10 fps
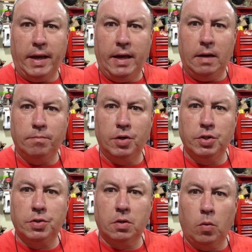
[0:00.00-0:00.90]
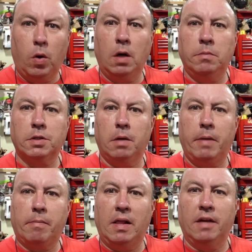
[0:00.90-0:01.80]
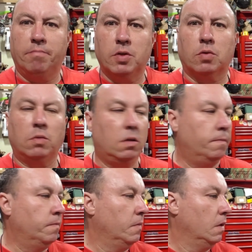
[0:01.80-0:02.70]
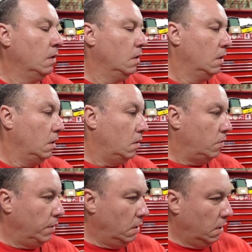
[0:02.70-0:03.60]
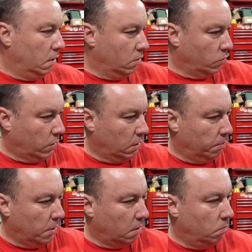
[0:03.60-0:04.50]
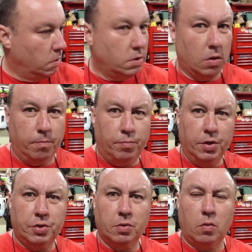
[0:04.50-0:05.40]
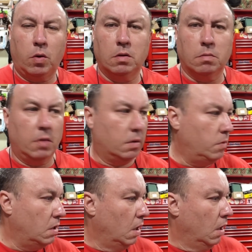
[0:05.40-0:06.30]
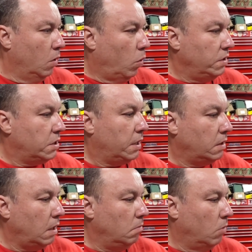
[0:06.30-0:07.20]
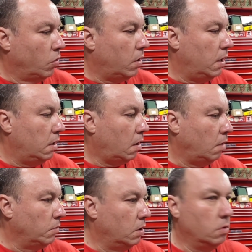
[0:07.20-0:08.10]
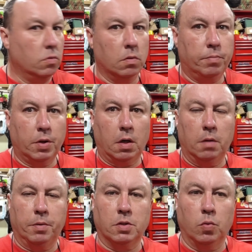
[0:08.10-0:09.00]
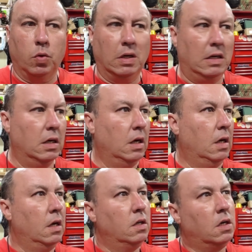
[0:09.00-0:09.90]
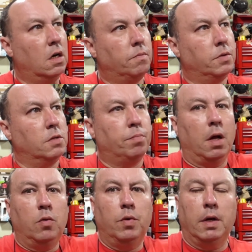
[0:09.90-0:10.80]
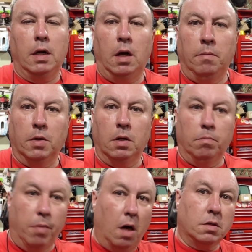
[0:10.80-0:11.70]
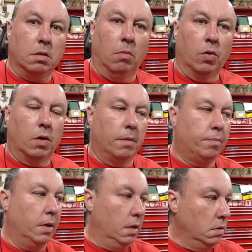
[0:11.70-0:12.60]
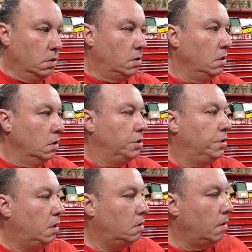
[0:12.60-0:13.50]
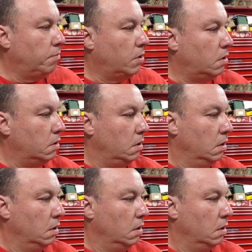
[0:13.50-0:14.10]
And I'm pretty sure one of them is going to make my life miserable. Oh, wait, 9. There's one on the bottom. So I'm pretty sure one is going to make... Once I get that motor out of there, I'm going to put it on a piece of wood, cut up this plywood, and I'm going to box the motor up and seal it shut temporarily.